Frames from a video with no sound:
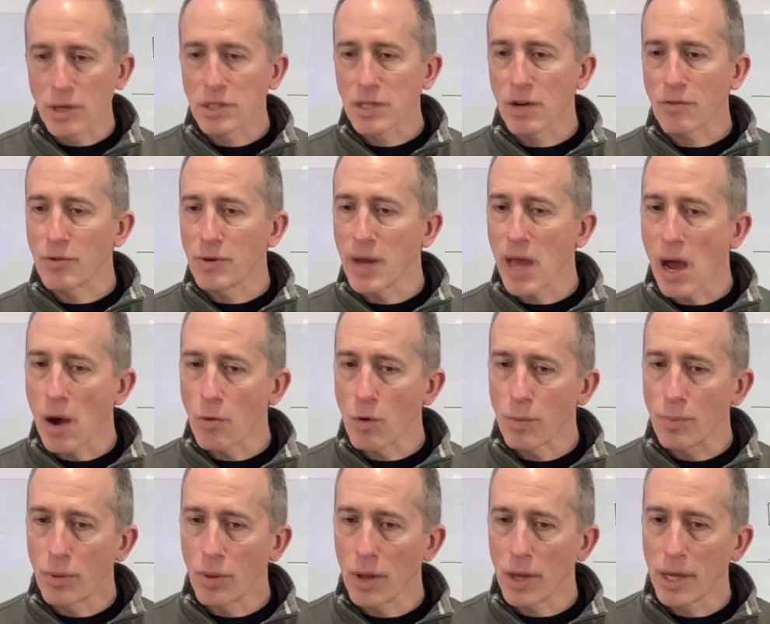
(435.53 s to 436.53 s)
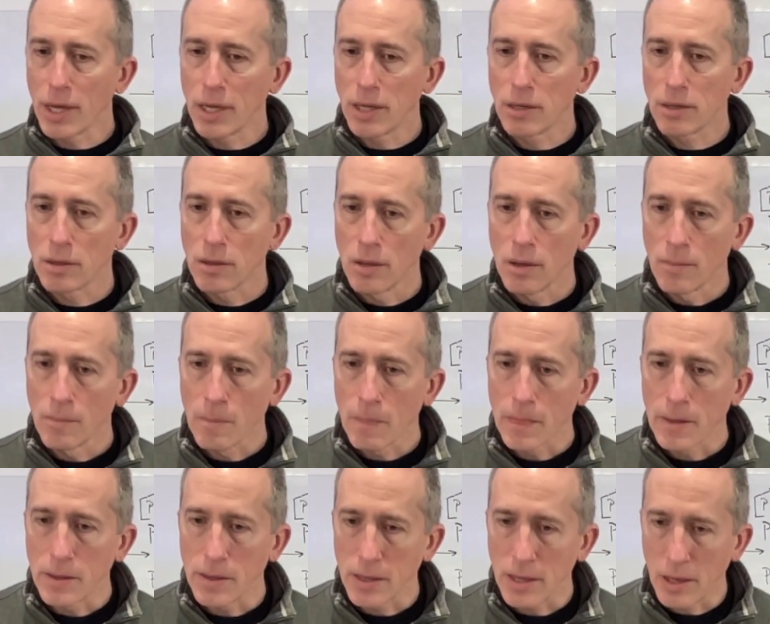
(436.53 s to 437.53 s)
except for now we're playing
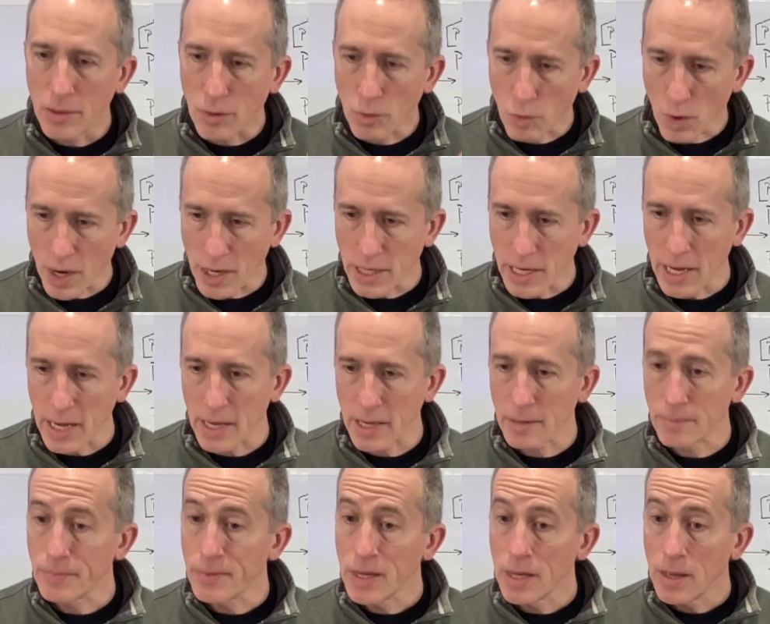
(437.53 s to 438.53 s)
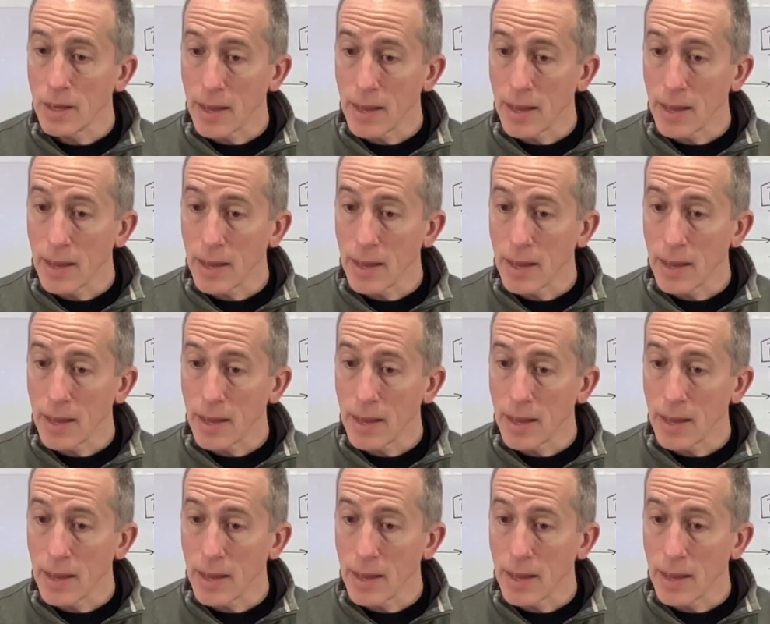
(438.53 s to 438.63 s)
in the right hand.